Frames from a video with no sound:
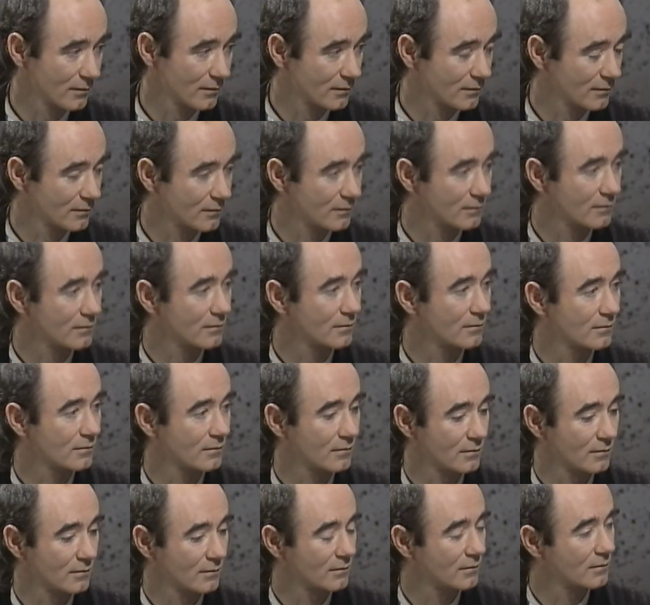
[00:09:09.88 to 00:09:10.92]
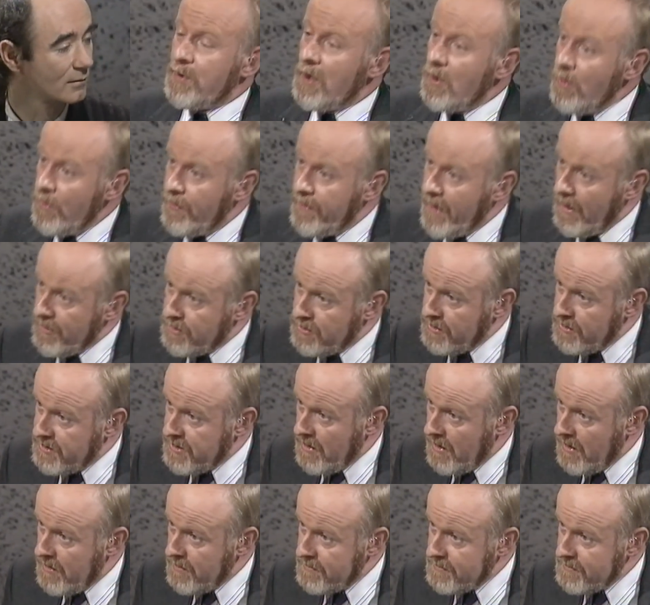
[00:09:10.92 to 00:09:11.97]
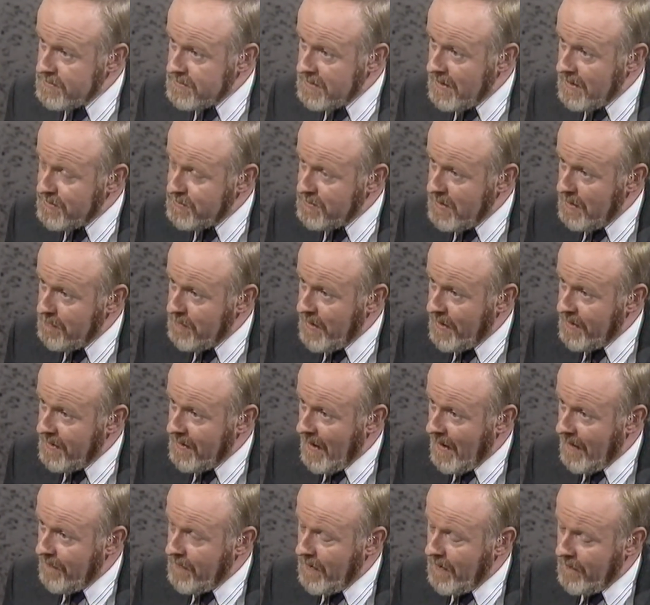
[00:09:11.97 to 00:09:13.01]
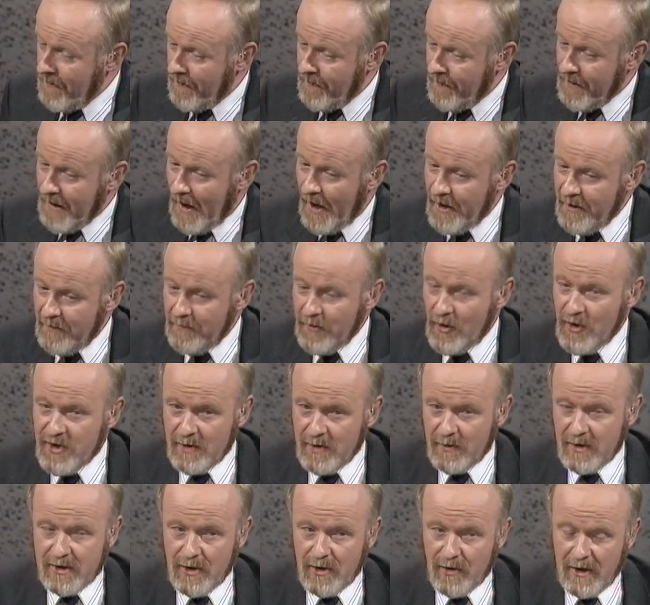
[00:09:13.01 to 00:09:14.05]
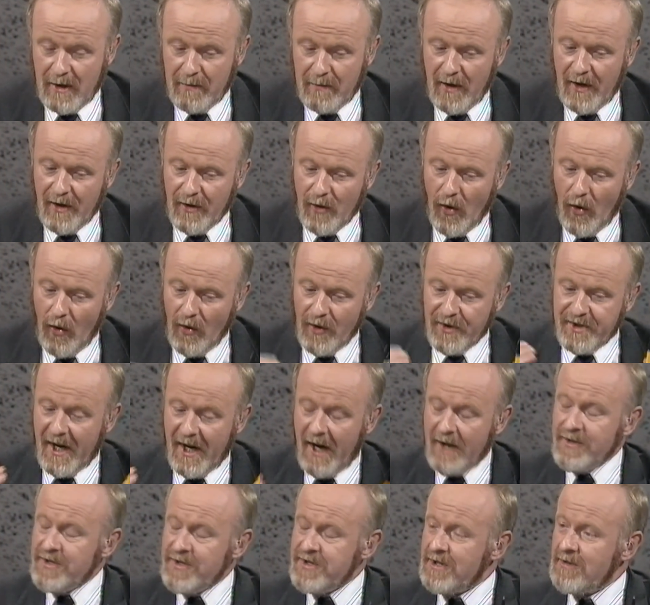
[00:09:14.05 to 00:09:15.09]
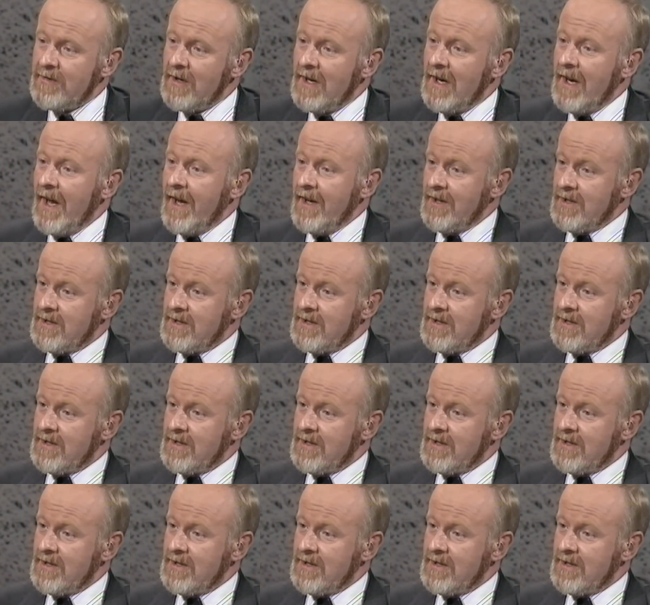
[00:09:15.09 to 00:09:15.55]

No, but I mean, there are no pro-Thatcher songs. That's what I'm getting at. The kind of music we're talking about all tends to relate